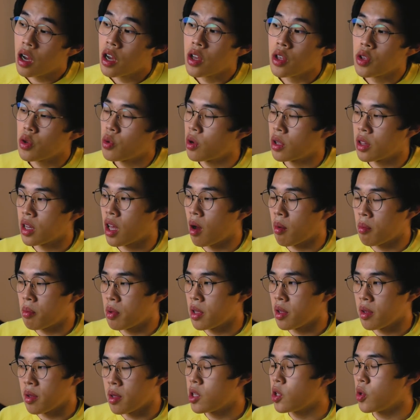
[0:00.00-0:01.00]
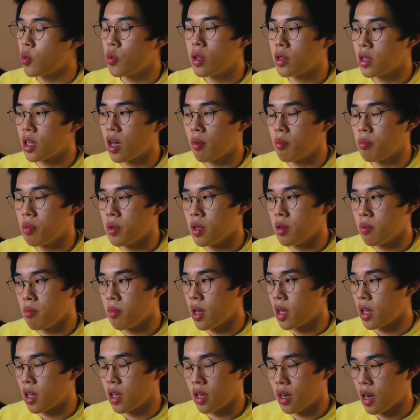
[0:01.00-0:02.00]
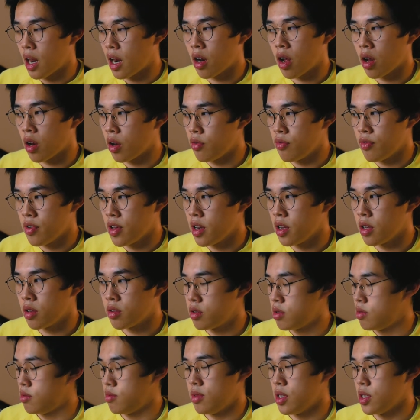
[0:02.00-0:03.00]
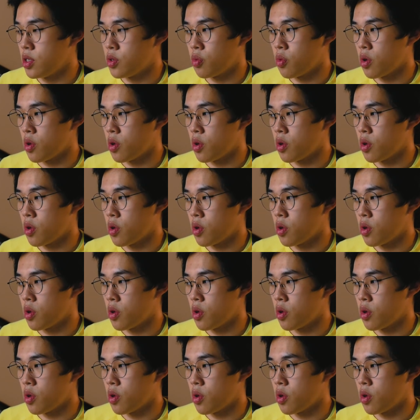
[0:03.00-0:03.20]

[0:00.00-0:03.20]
you will not be, you will not be making another video this